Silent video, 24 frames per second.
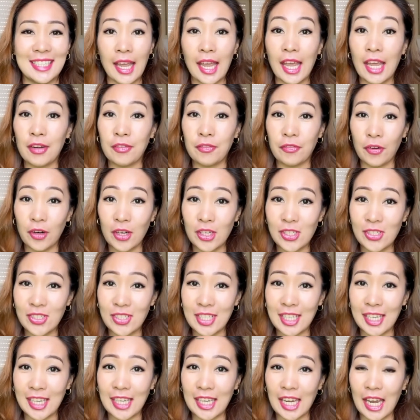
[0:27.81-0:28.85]
And for
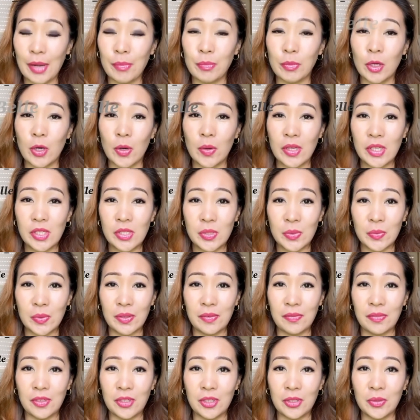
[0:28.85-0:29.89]
today, I'm going to
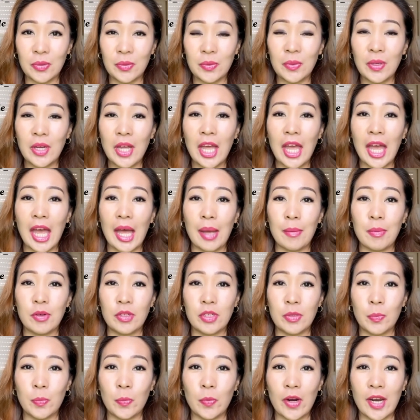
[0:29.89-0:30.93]
review
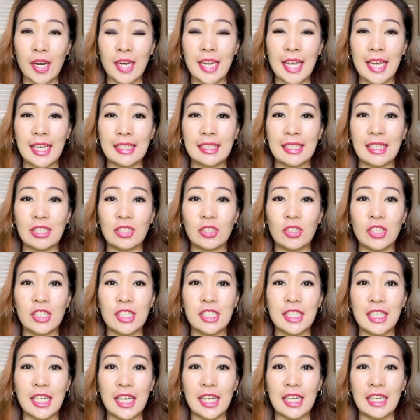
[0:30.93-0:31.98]
about a product that
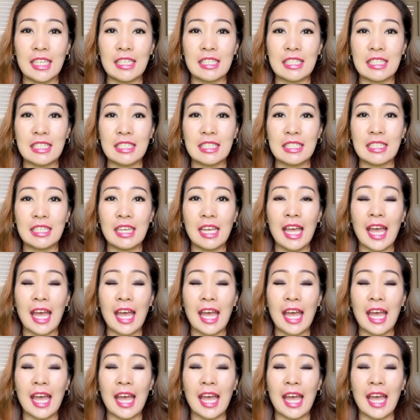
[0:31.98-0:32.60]
contains